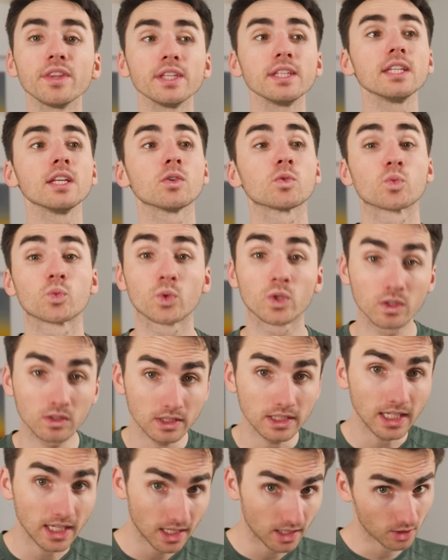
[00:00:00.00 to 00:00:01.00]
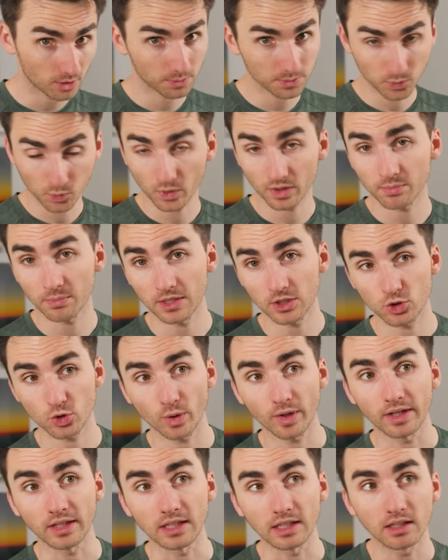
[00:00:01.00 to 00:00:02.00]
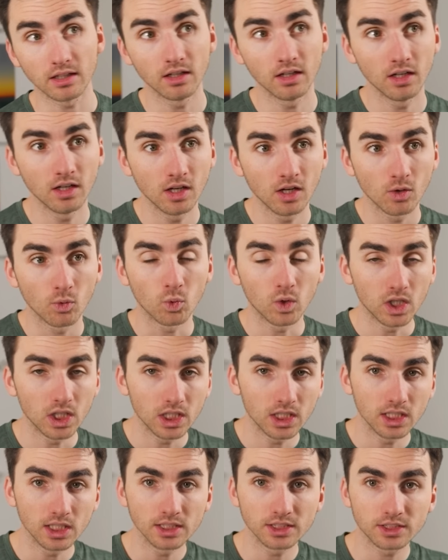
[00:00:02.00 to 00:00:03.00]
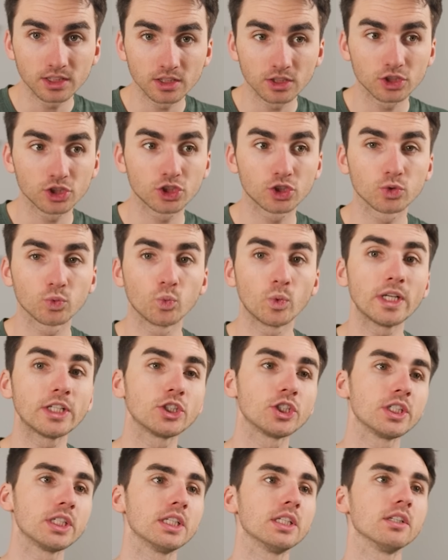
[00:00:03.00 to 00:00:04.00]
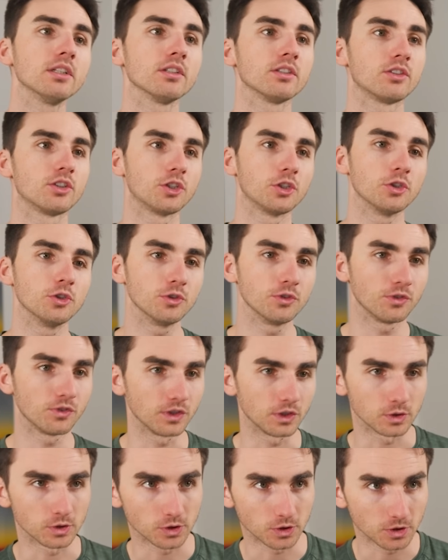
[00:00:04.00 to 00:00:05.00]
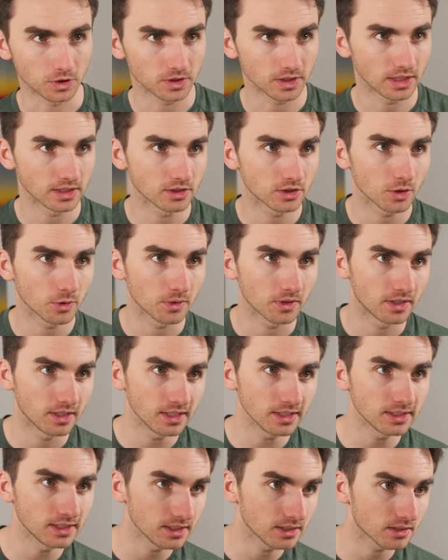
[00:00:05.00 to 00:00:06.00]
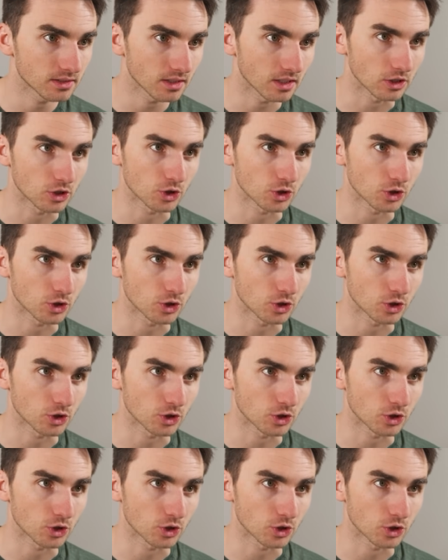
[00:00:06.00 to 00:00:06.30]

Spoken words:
thing that really helped with my trading was switching to futures. And so this is a